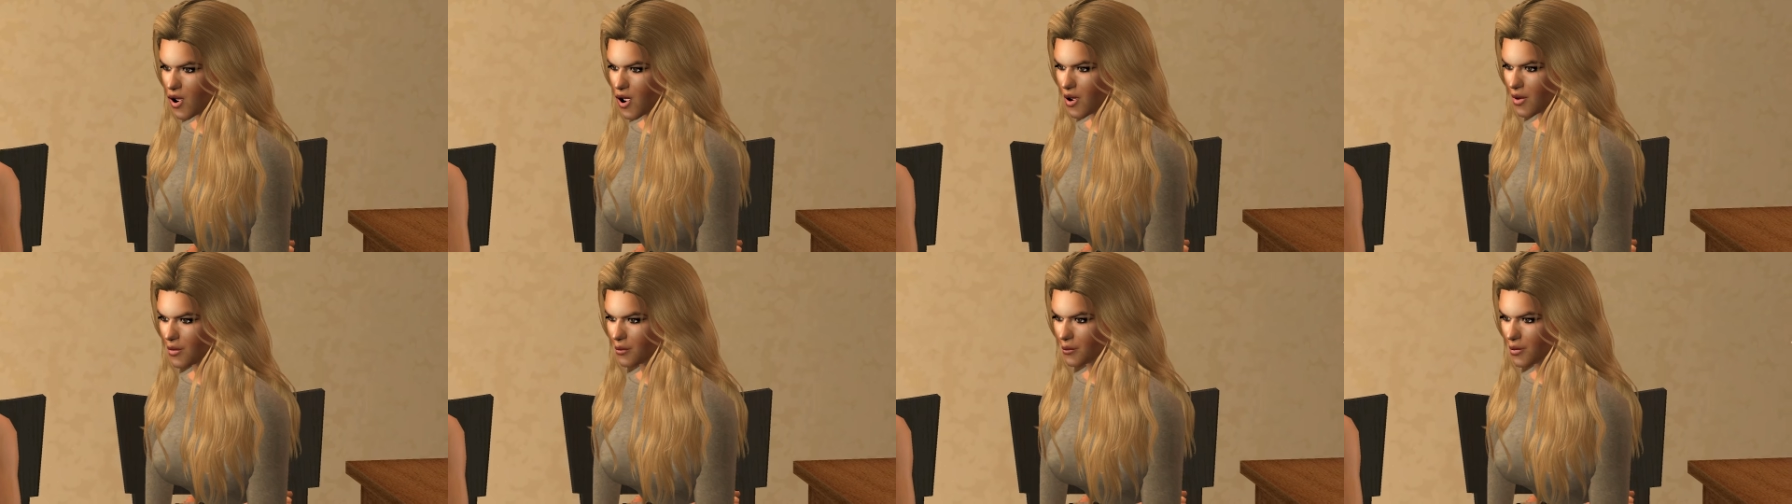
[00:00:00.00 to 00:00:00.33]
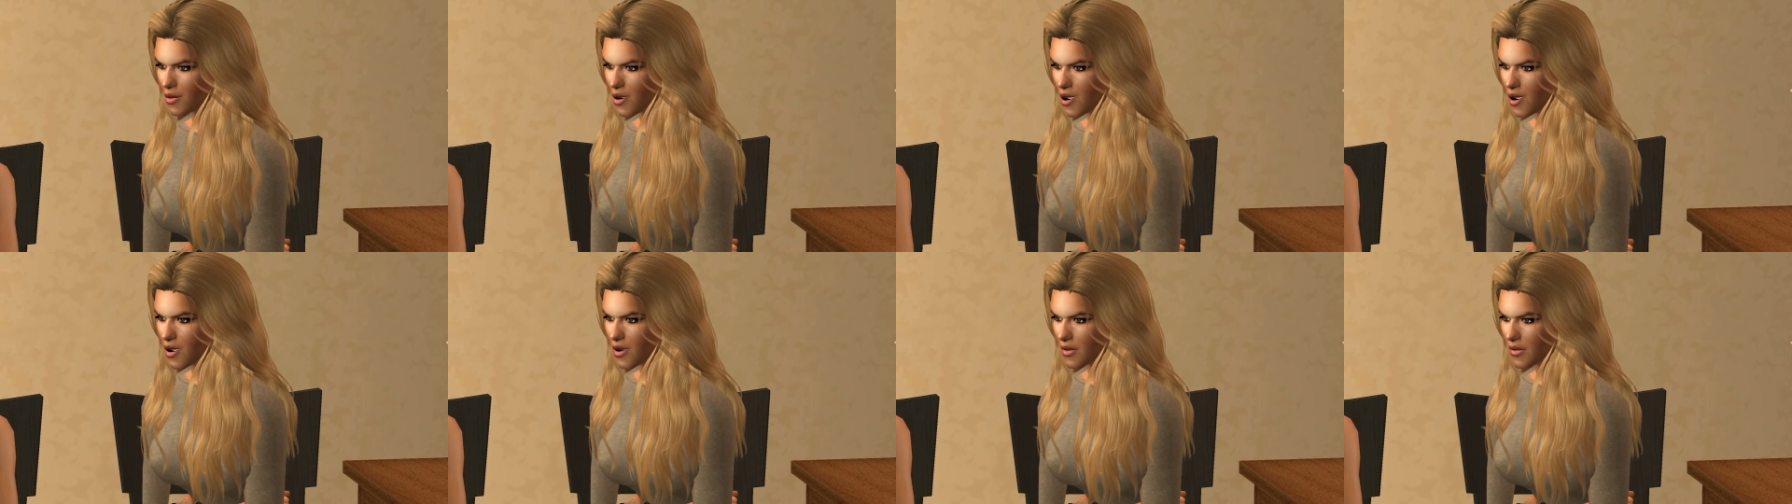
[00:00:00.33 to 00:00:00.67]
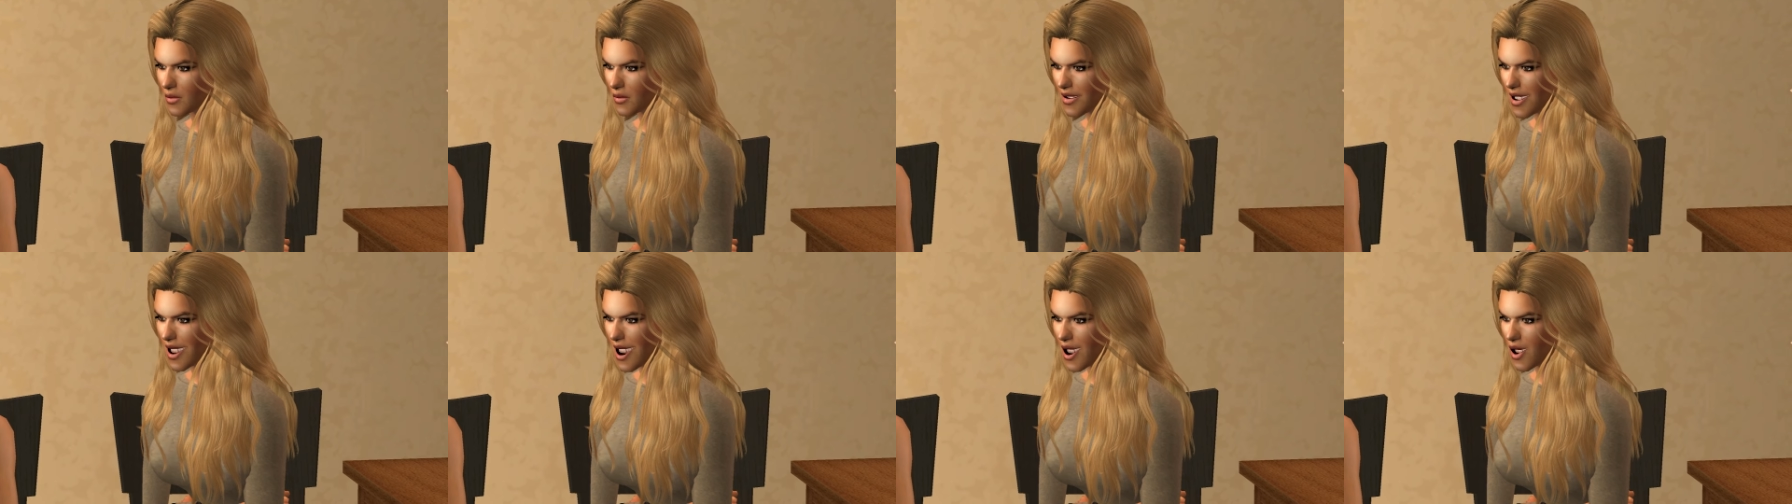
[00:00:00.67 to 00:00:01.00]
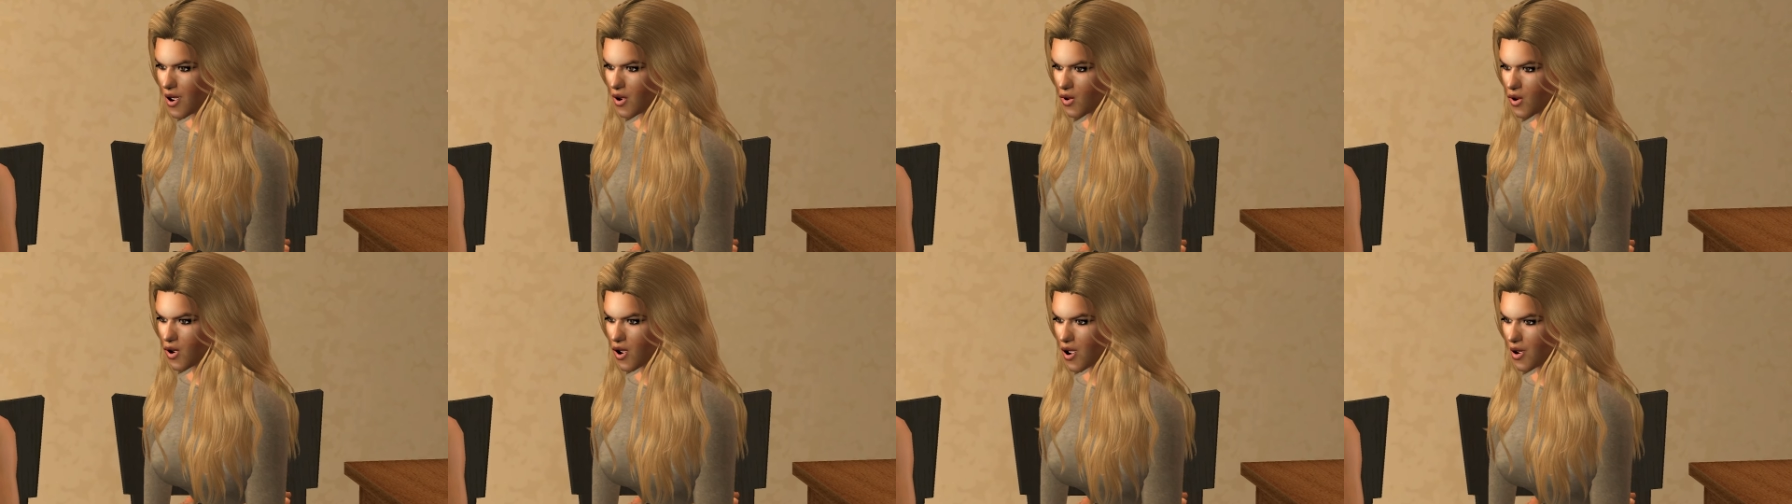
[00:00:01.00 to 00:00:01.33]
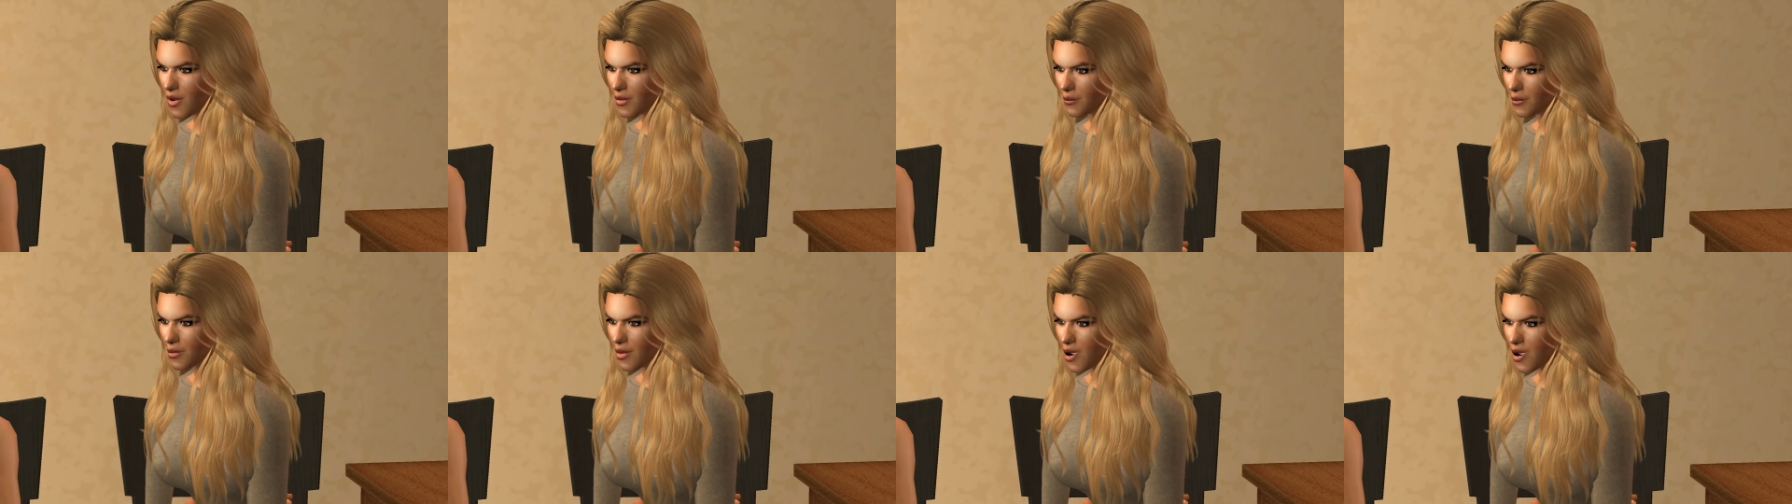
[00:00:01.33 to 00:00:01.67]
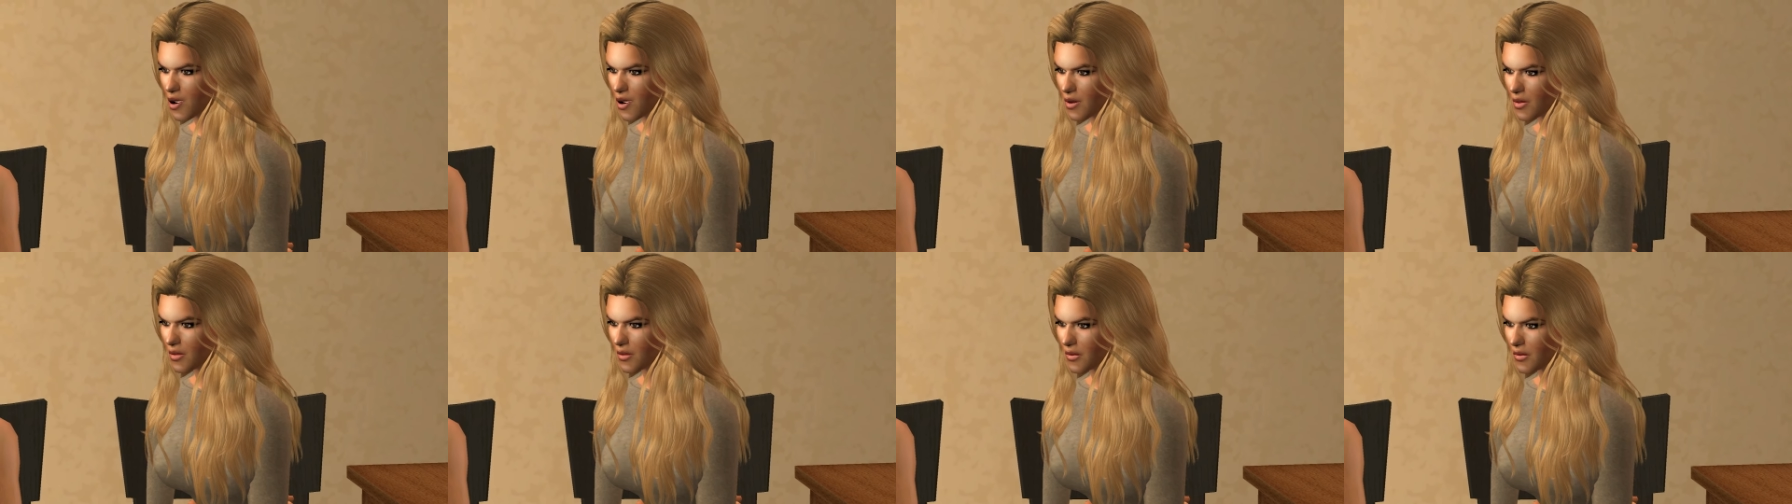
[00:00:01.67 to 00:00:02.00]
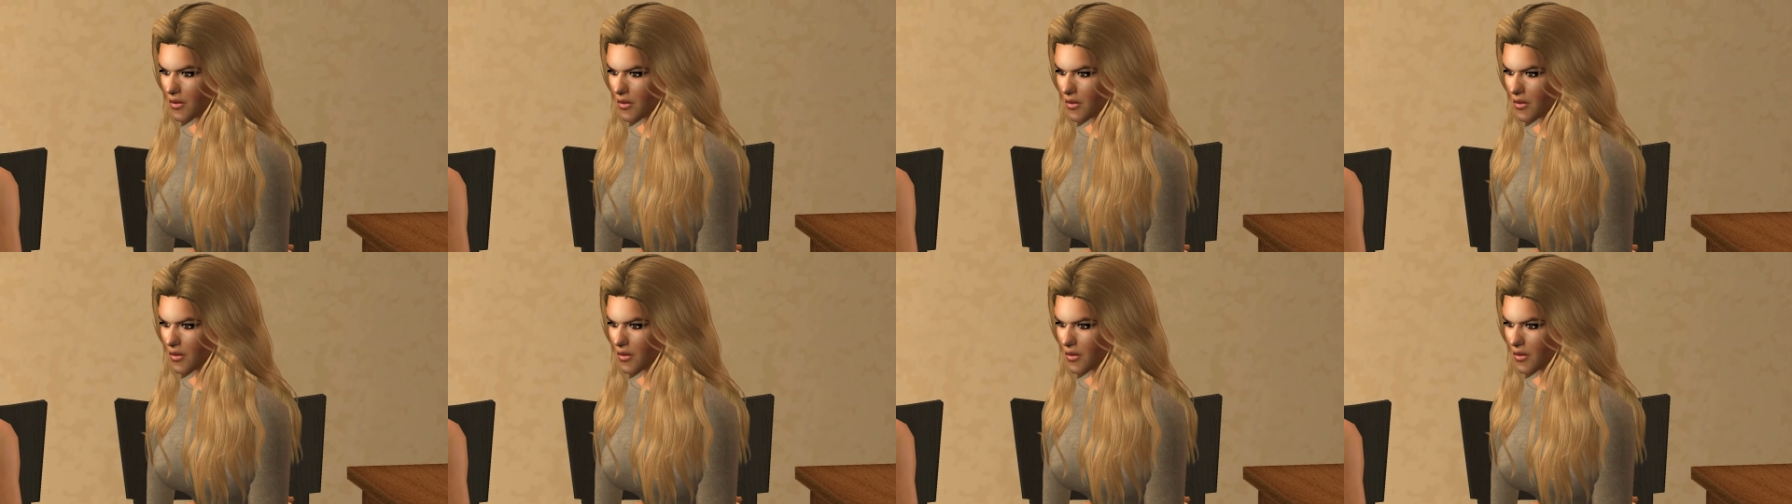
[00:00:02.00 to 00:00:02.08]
you're lying. That's why we're here.